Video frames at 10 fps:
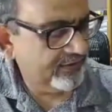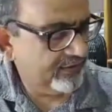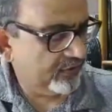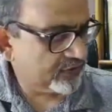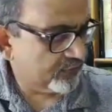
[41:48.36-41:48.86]

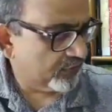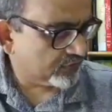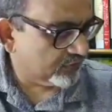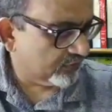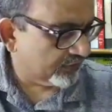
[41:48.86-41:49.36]
you are
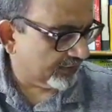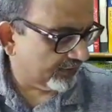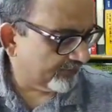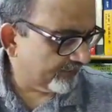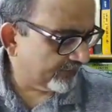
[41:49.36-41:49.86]
supposed to know the
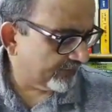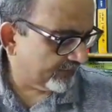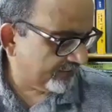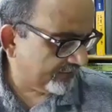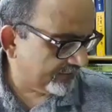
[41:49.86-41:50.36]

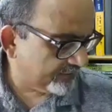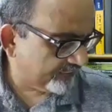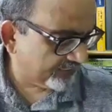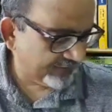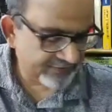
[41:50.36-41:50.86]
reason
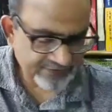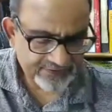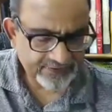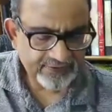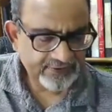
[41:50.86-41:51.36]
for this.
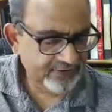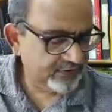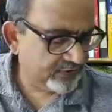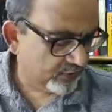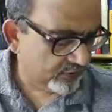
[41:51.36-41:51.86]

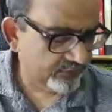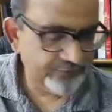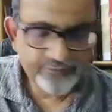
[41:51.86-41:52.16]
So